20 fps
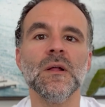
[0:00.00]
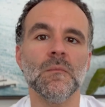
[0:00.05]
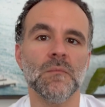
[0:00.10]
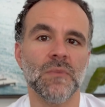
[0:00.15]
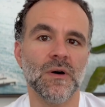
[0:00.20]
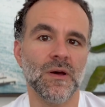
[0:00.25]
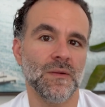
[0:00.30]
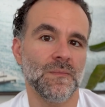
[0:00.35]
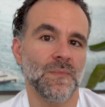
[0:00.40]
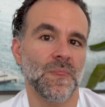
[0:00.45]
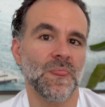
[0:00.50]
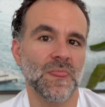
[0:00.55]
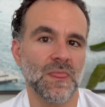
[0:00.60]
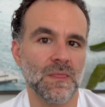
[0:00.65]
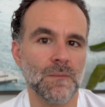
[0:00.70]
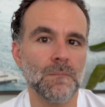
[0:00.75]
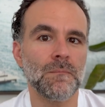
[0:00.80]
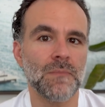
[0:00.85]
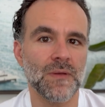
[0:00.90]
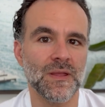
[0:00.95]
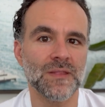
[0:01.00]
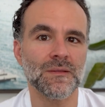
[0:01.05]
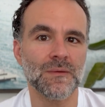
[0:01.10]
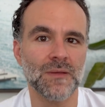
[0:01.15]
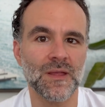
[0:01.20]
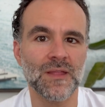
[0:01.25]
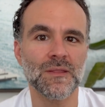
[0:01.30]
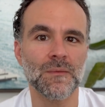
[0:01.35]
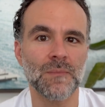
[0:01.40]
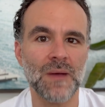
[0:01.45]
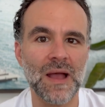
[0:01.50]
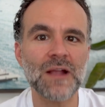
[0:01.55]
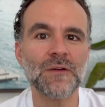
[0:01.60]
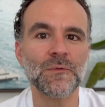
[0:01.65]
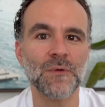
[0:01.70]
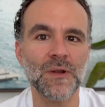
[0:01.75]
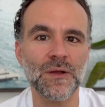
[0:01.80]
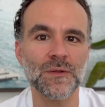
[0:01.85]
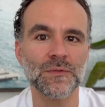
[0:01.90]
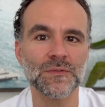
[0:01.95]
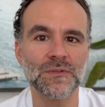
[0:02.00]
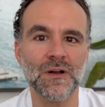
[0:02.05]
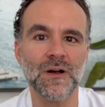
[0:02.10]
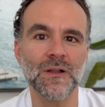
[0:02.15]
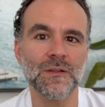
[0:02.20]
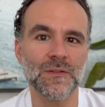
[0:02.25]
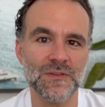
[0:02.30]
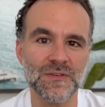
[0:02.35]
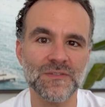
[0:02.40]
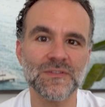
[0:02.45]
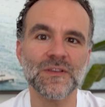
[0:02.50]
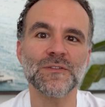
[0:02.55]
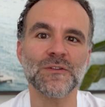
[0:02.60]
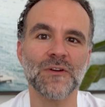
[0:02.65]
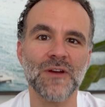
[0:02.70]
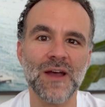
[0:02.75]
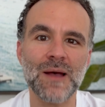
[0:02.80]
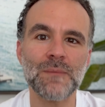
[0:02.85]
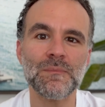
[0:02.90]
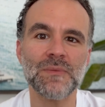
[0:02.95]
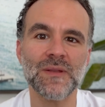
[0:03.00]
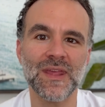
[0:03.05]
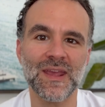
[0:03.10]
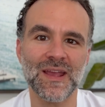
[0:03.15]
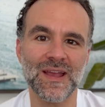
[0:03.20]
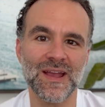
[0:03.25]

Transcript: but in the background, all of these things are happening,